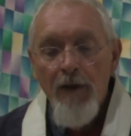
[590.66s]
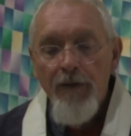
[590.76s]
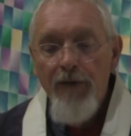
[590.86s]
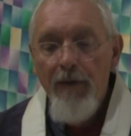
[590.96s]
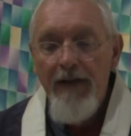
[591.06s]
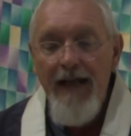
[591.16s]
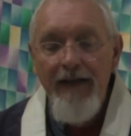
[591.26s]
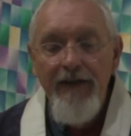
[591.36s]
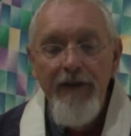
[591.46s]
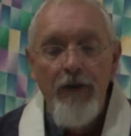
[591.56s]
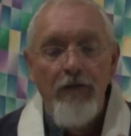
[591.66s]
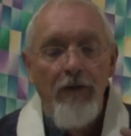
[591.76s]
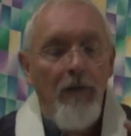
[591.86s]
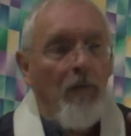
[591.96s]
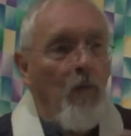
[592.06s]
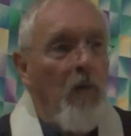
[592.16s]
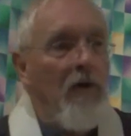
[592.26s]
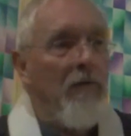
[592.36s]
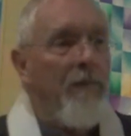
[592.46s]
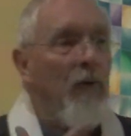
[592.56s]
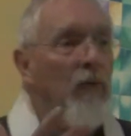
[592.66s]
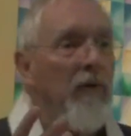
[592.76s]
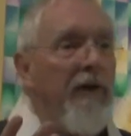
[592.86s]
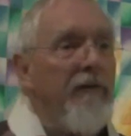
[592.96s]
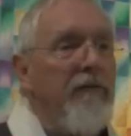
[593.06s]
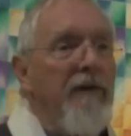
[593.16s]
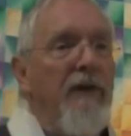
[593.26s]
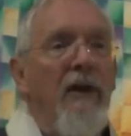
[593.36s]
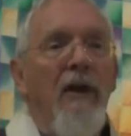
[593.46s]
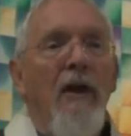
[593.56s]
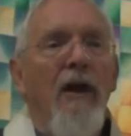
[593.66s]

So an eddy or a whirlpool in a river